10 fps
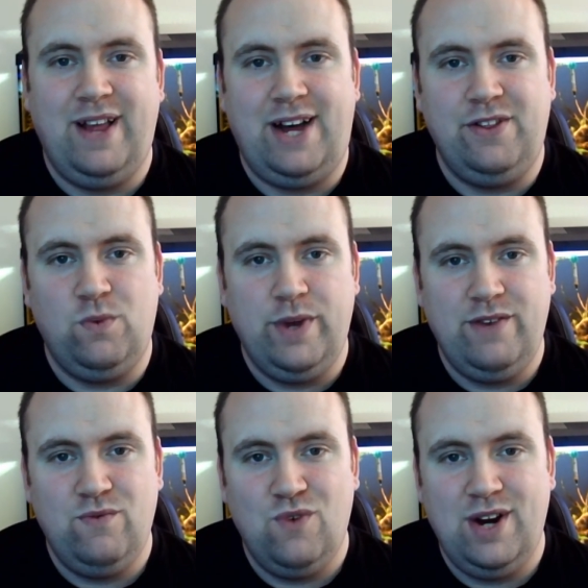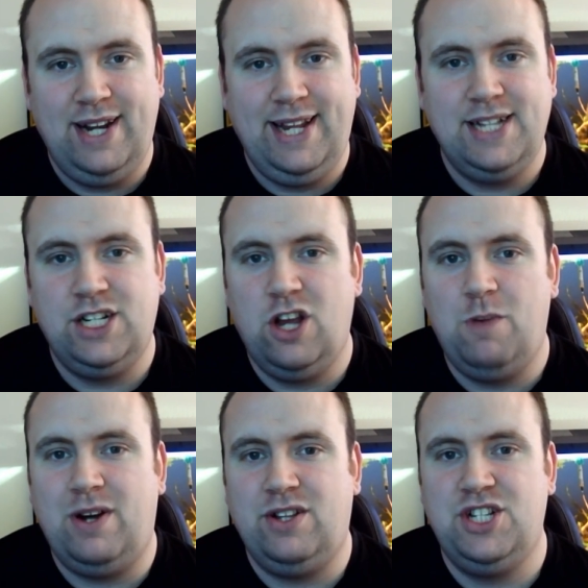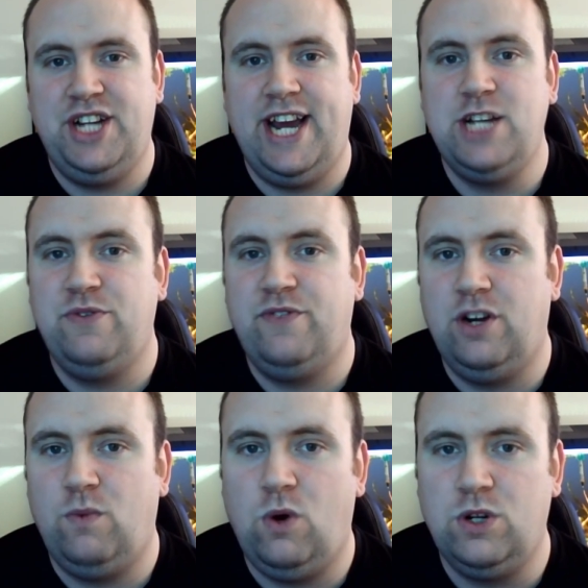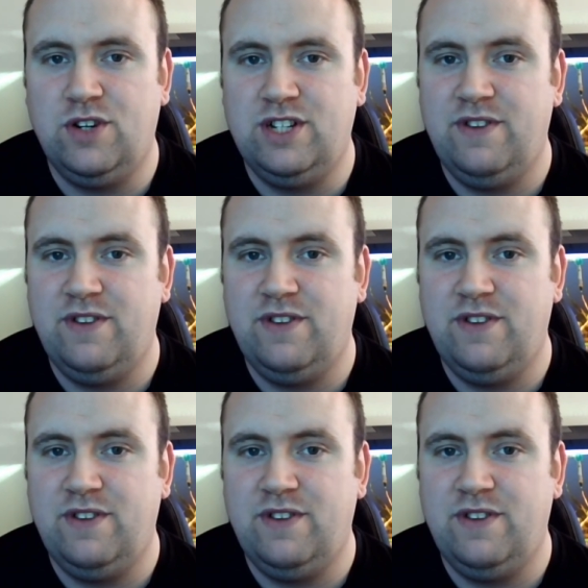that we really need to know about the GH within our water is